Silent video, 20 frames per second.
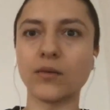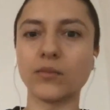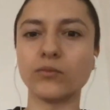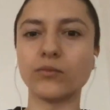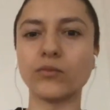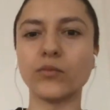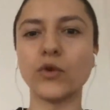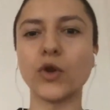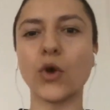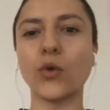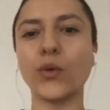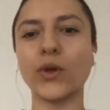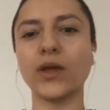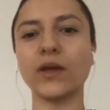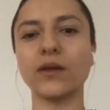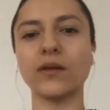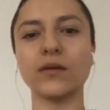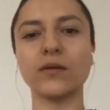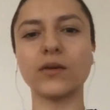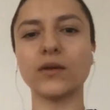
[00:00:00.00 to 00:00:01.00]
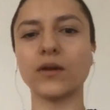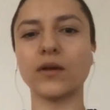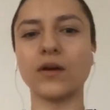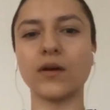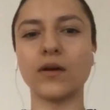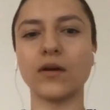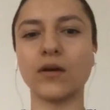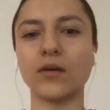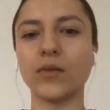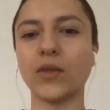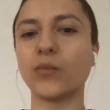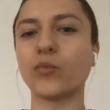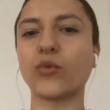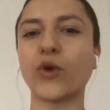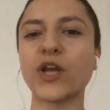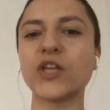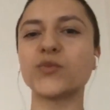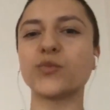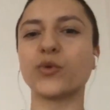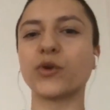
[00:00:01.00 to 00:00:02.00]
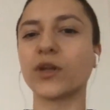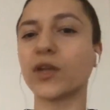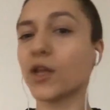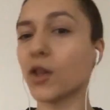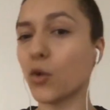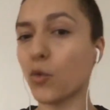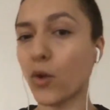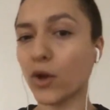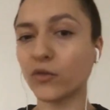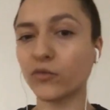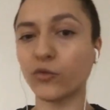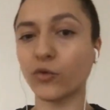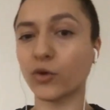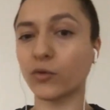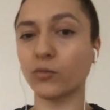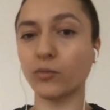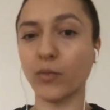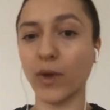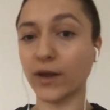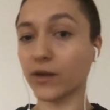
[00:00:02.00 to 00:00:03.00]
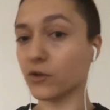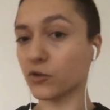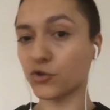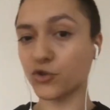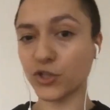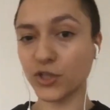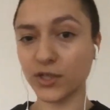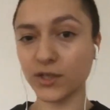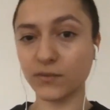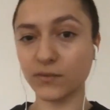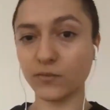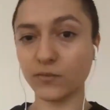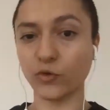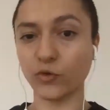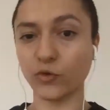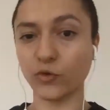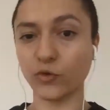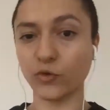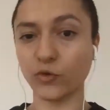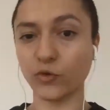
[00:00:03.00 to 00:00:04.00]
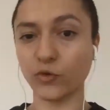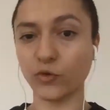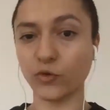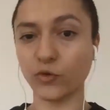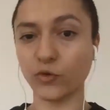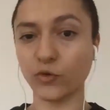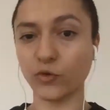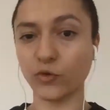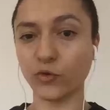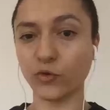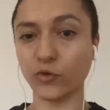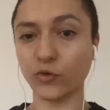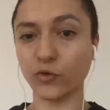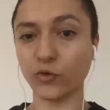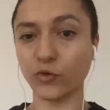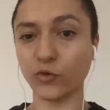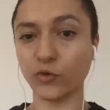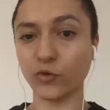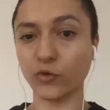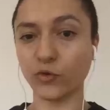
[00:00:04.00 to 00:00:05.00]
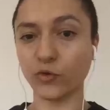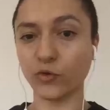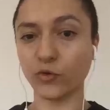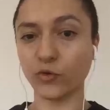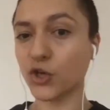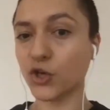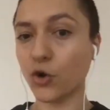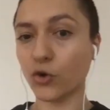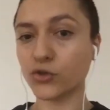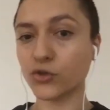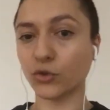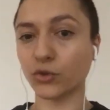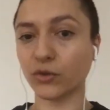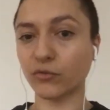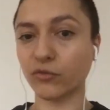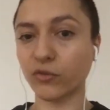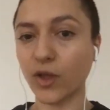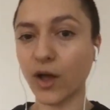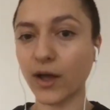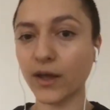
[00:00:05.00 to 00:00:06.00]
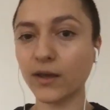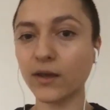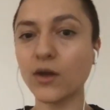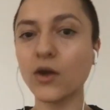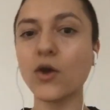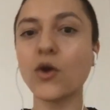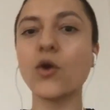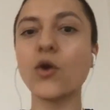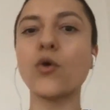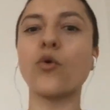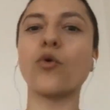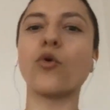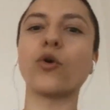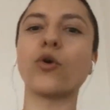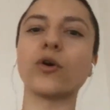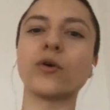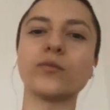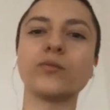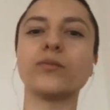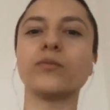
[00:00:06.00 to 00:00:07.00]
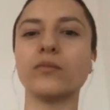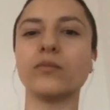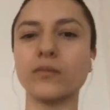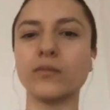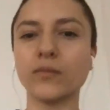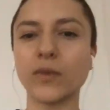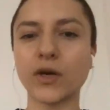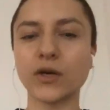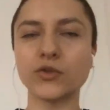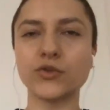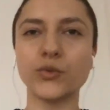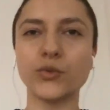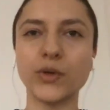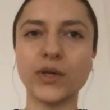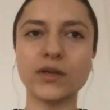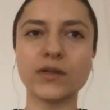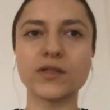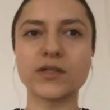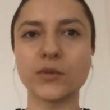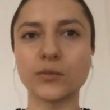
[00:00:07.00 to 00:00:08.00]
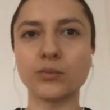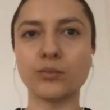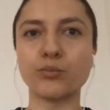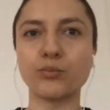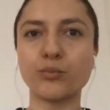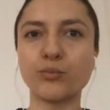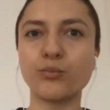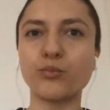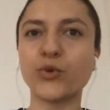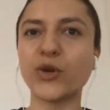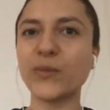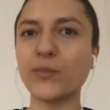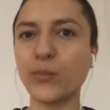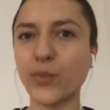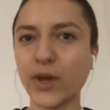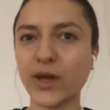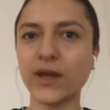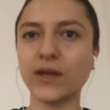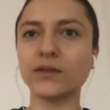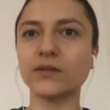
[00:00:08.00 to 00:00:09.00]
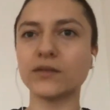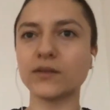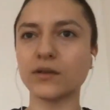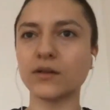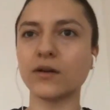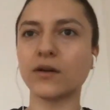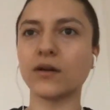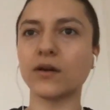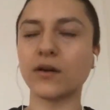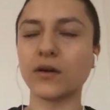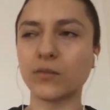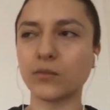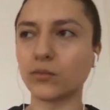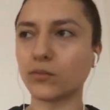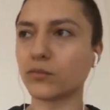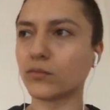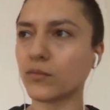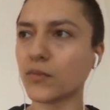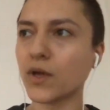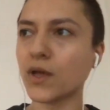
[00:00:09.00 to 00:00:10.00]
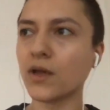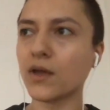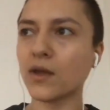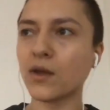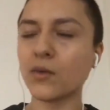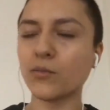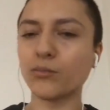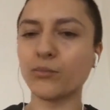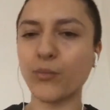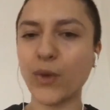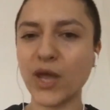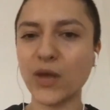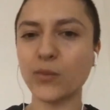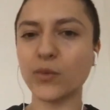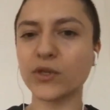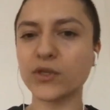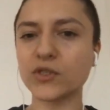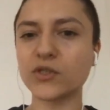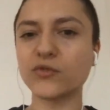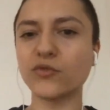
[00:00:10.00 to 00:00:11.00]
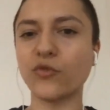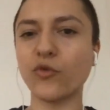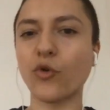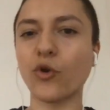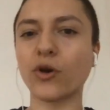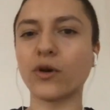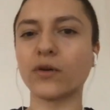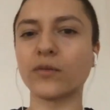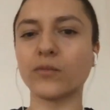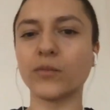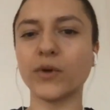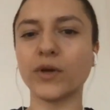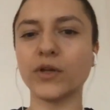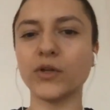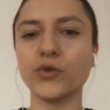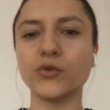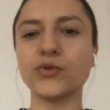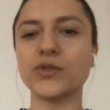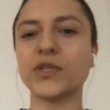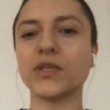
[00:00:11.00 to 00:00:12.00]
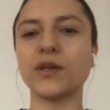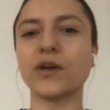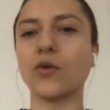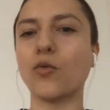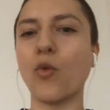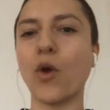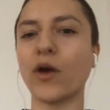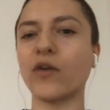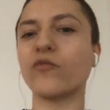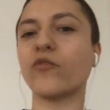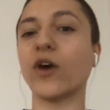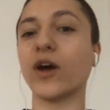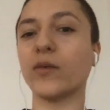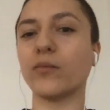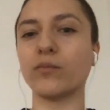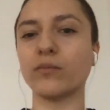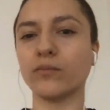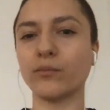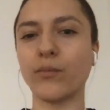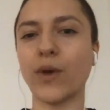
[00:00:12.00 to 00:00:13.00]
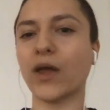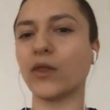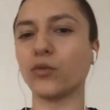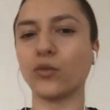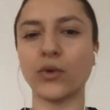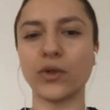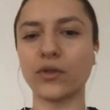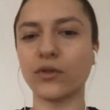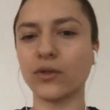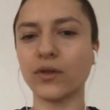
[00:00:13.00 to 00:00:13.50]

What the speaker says: knowing the price per kilowatt for energy, for calculating the energy cost on the fly, or doing some prepaid payments for using a Wi-Fi bandwidth.